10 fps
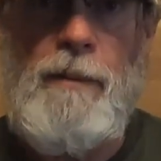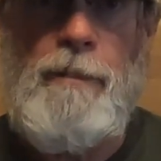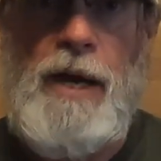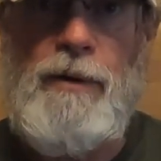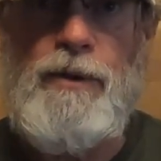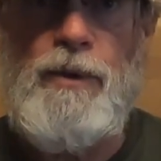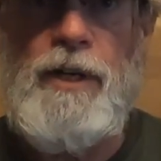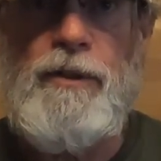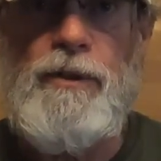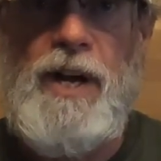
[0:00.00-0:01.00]
Power
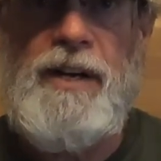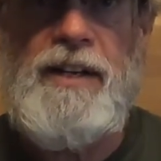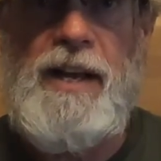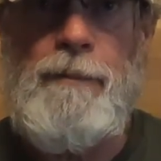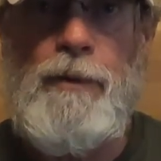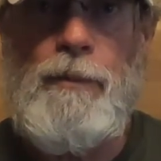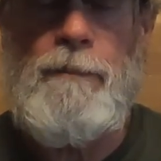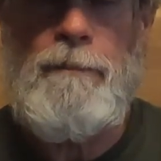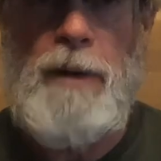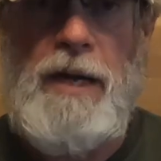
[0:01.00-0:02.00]
Director kind of came
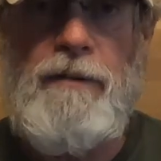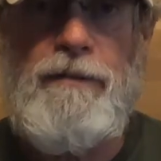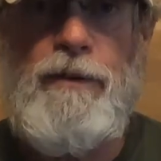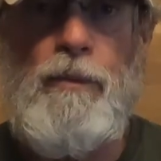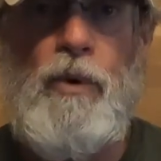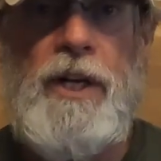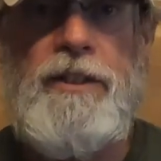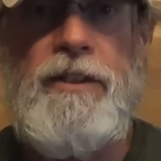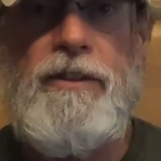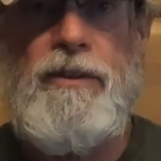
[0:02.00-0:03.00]
about from
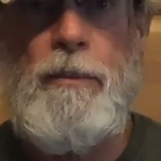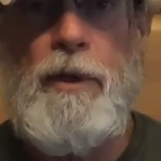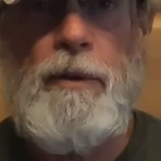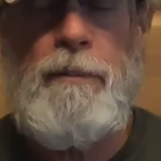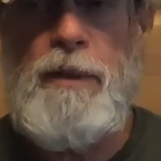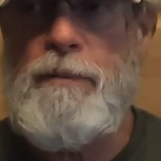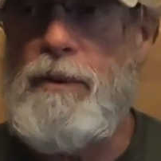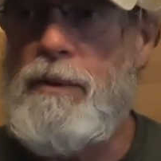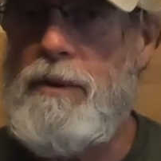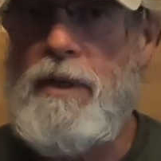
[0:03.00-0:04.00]
watching some other
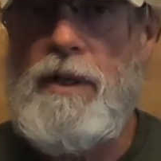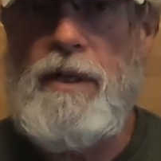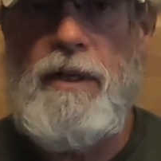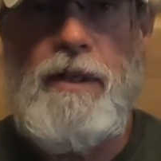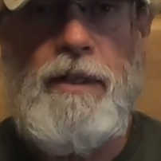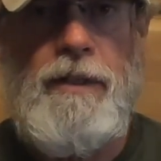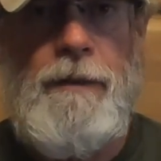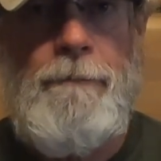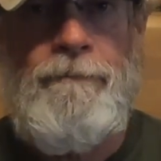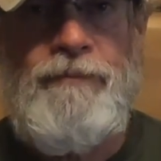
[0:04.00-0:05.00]
people,
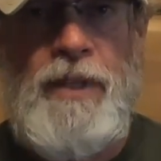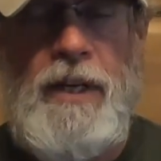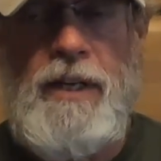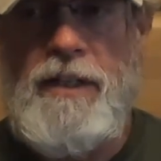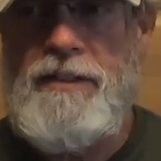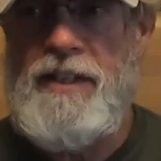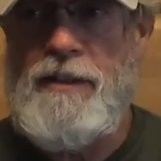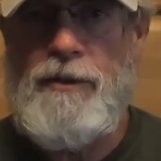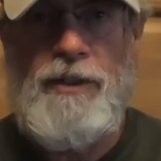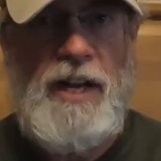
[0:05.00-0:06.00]

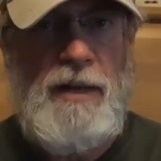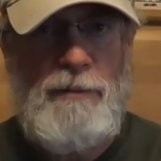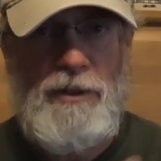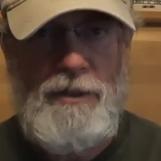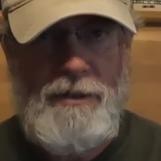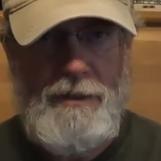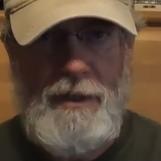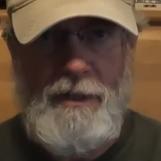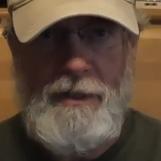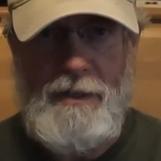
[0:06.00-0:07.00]
Taylor in New Hampshire
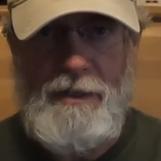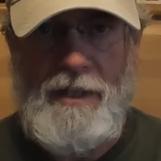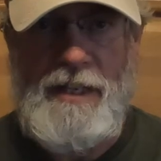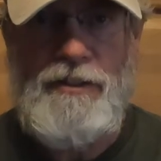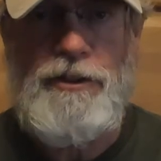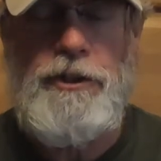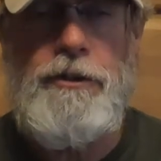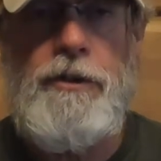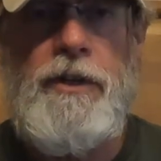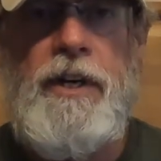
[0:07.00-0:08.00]
last
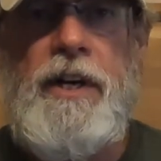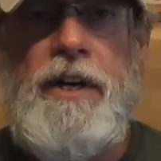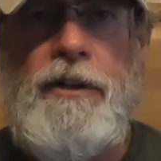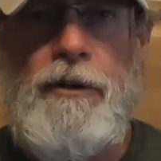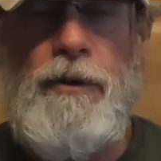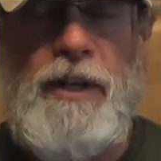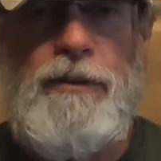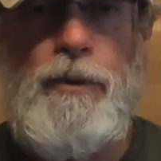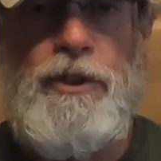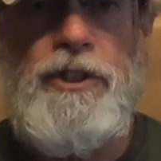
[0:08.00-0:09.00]
year. You know, that's
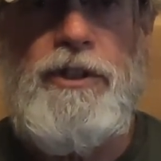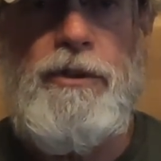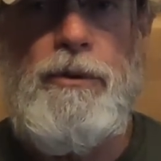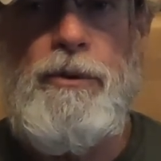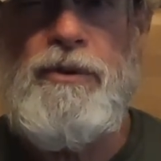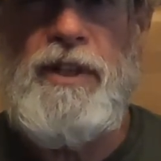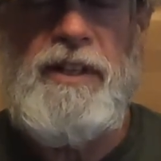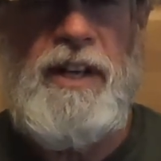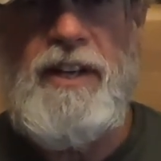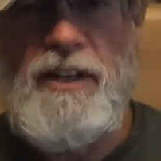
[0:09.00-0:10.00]
what she used,
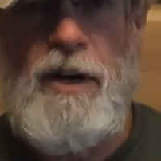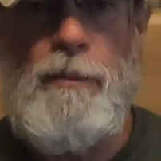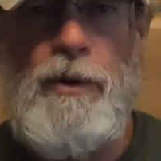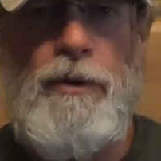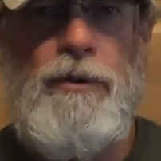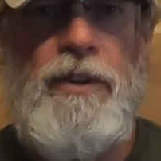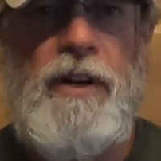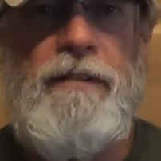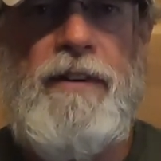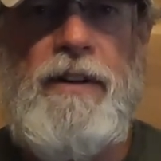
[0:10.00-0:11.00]
and a couple others that I
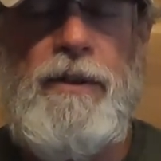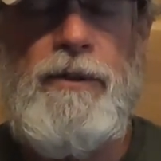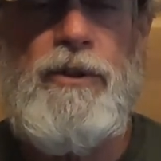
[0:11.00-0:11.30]
followed.